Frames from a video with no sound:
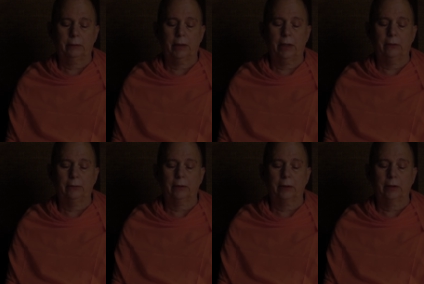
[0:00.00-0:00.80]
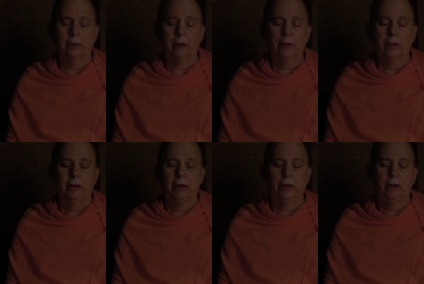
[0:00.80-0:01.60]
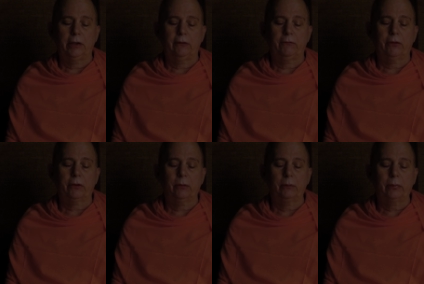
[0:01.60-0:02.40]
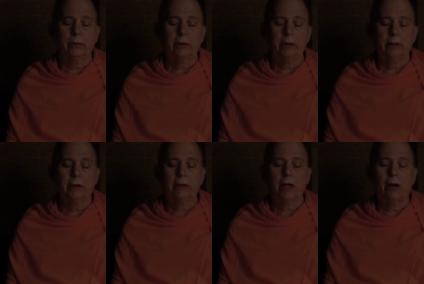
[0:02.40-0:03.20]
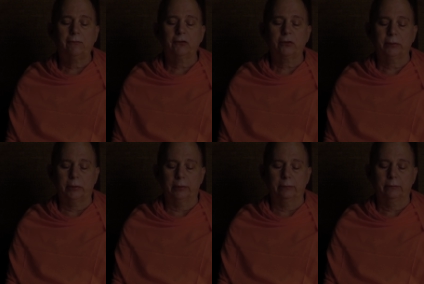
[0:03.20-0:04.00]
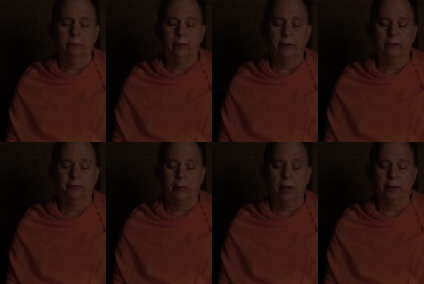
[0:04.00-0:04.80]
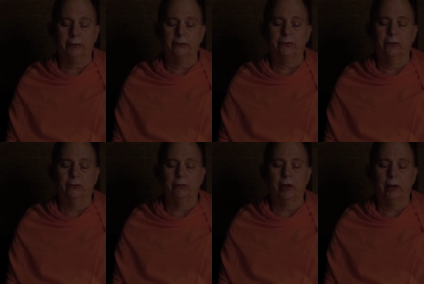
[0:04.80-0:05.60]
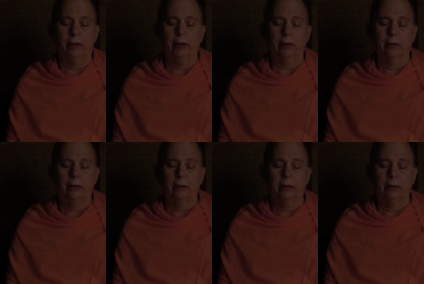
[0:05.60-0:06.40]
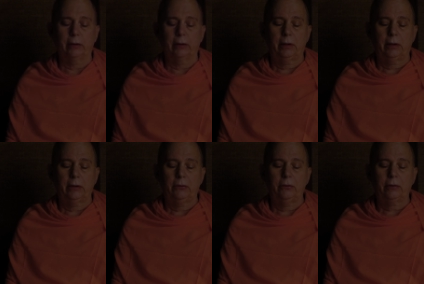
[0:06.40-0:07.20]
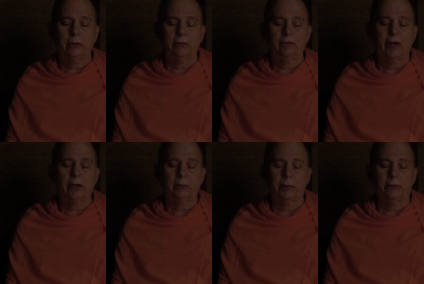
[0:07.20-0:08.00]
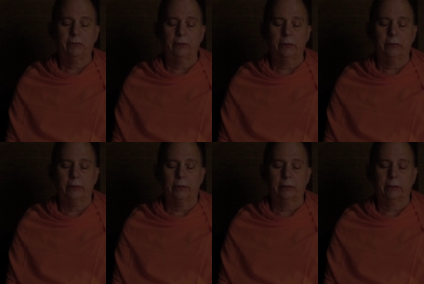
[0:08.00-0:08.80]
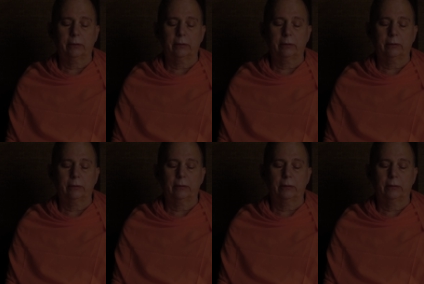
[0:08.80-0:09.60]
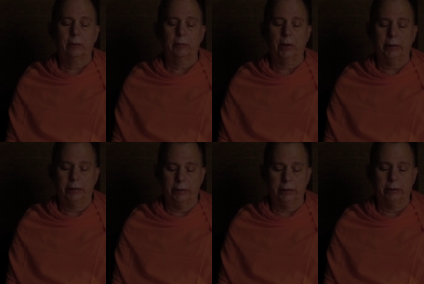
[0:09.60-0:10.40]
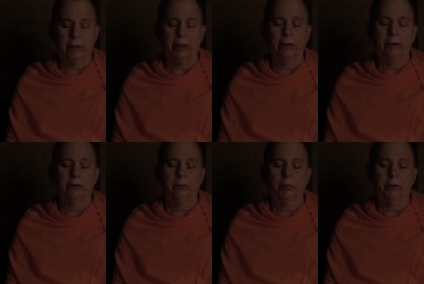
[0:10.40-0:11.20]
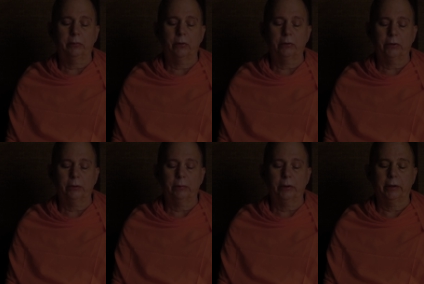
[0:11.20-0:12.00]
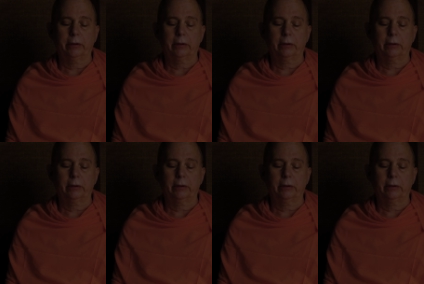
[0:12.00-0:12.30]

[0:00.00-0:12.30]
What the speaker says: Now, if you're completely comfortable with this practice so far, you can develop it further by inhaling a bit more deeply,